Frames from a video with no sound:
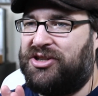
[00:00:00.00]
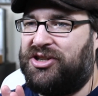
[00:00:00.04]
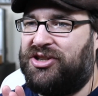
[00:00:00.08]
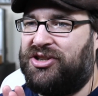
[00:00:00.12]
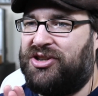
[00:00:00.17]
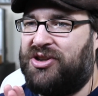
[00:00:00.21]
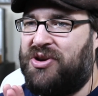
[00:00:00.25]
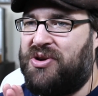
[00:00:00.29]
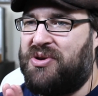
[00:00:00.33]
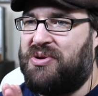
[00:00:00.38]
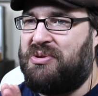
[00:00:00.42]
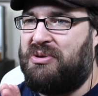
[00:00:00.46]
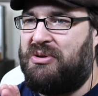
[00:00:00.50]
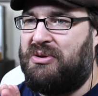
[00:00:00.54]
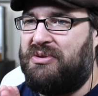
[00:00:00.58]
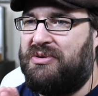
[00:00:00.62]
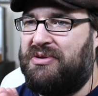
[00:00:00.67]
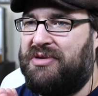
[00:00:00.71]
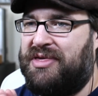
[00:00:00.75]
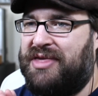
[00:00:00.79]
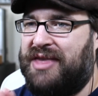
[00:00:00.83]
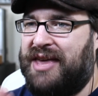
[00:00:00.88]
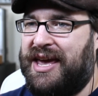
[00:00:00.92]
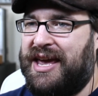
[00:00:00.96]
So
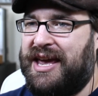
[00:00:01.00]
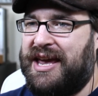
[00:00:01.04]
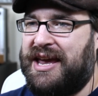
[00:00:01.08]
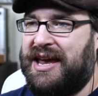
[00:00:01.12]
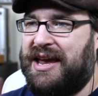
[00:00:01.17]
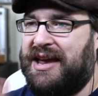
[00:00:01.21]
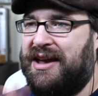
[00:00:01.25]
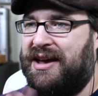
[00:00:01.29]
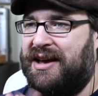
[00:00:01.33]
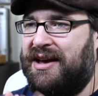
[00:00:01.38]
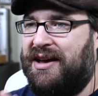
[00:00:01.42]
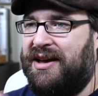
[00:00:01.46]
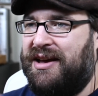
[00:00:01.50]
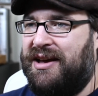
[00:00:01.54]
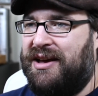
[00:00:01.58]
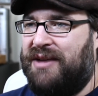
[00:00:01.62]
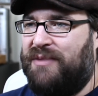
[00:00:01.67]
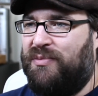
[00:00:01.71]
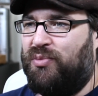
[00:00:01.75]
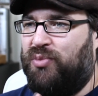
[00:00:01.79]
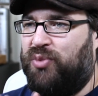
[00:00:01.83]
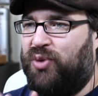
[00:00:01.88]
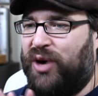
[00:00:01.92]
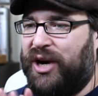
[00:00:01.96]
they
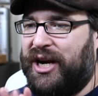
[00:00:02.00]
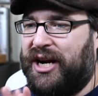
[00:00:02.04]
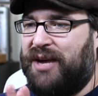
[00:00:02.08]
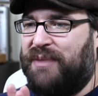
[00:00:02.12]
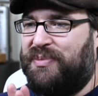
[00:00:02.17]
bring up